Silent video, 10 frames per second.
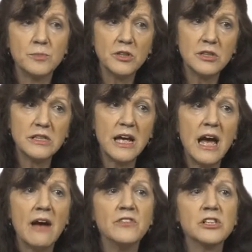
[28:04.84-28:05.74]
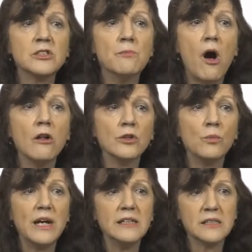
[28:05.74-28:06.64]
because they have the smaller
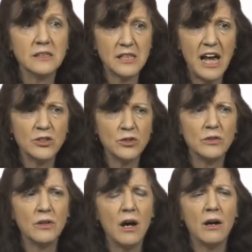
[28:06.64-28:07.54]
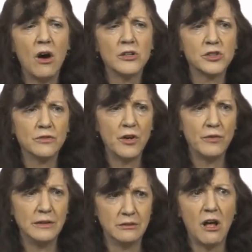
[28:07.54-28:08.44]
weights, and it's actually uh, also a
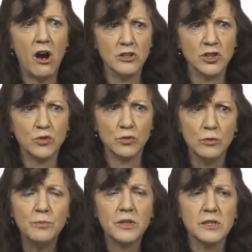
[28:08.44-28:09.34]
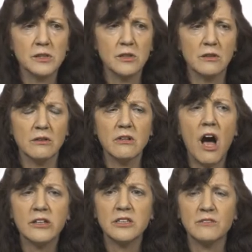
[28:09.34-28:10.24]
very large group because there are a
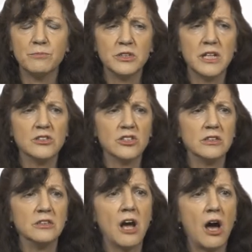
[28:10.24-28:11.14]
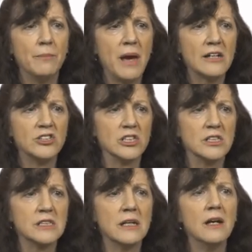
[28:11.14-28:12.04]
lot of potentially
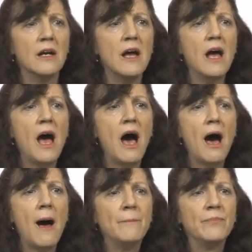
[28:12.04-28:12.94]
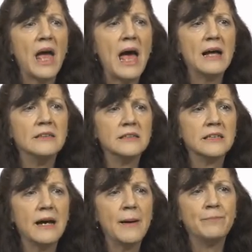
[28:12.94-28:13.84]
non-matches. Um, and
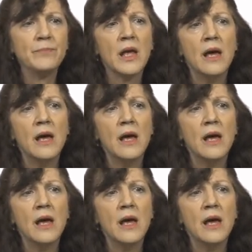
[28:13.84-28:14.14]
um,